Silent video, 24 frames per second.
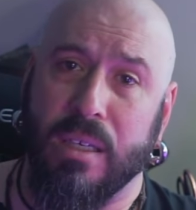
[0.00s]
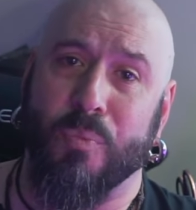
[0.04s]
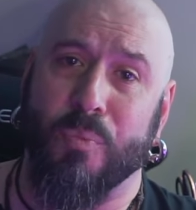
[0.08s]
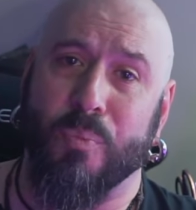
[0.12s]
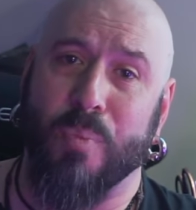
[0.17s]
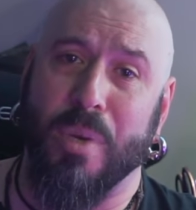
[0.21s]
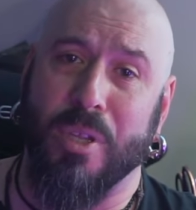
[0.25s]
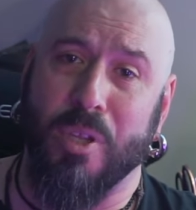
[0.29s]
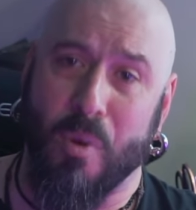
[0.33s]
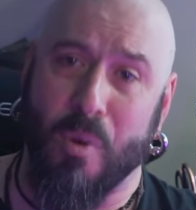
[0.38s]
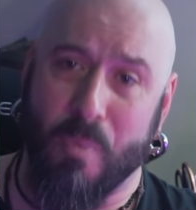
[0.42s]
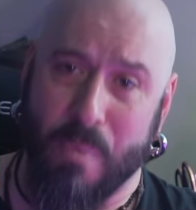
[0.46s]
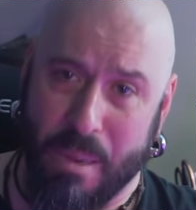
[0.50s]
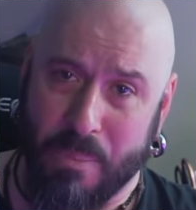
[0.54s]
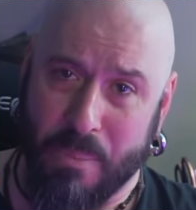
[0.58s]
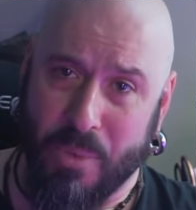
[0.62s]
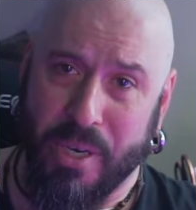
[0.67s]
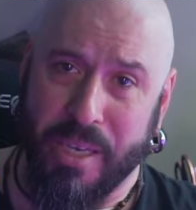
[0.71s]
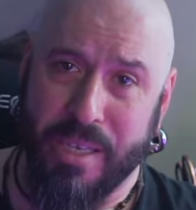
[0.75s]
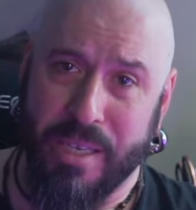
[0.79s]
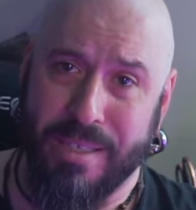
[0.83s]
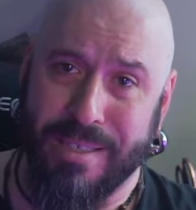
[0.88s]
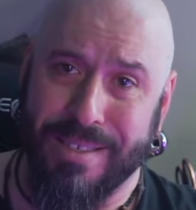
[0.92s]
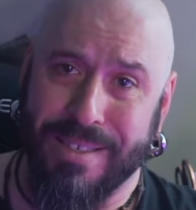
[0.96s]
but your
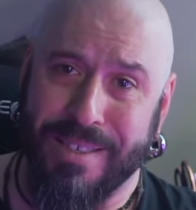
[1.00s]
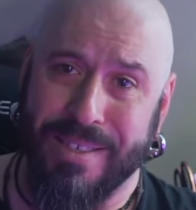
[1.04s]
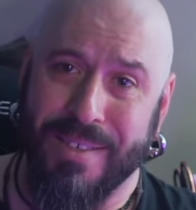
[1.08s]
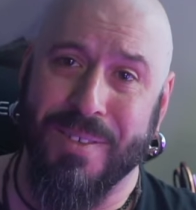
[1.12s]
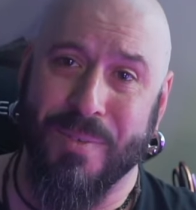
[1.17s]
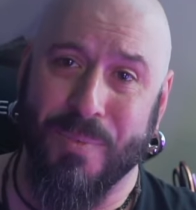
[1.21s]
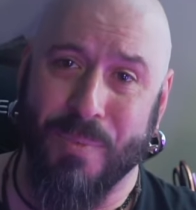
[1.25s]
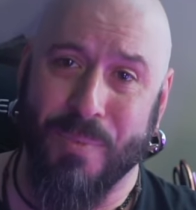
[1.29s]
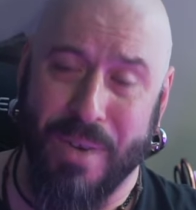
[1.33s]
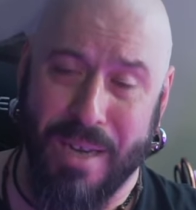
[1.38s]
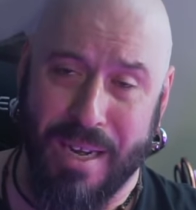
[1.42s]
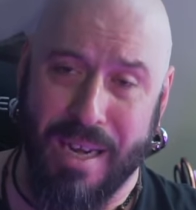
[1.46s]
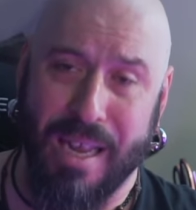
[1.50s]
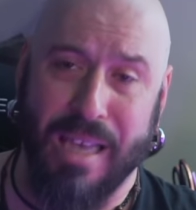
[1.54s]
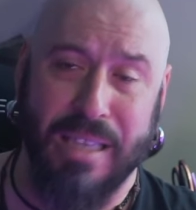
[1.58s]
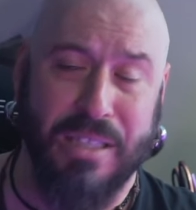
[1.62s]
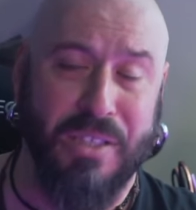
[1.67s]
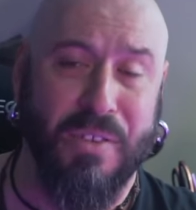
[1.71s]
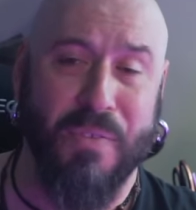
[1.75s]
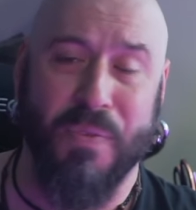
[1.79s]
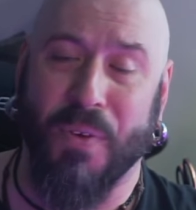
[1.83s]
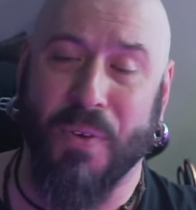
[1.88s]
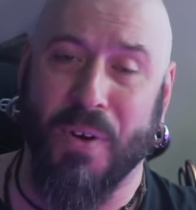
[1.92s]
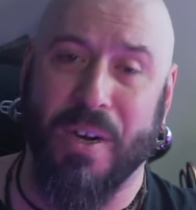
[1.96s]
memories will last
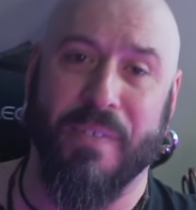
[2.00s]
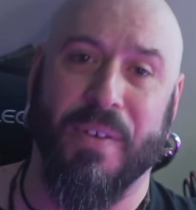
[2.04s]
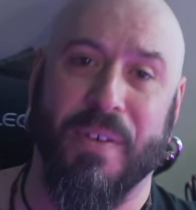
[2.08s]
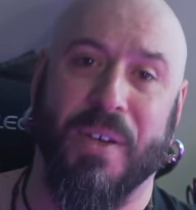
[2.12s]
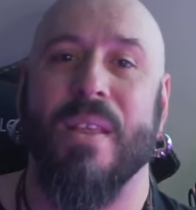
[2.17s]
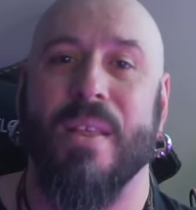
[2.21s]
forever.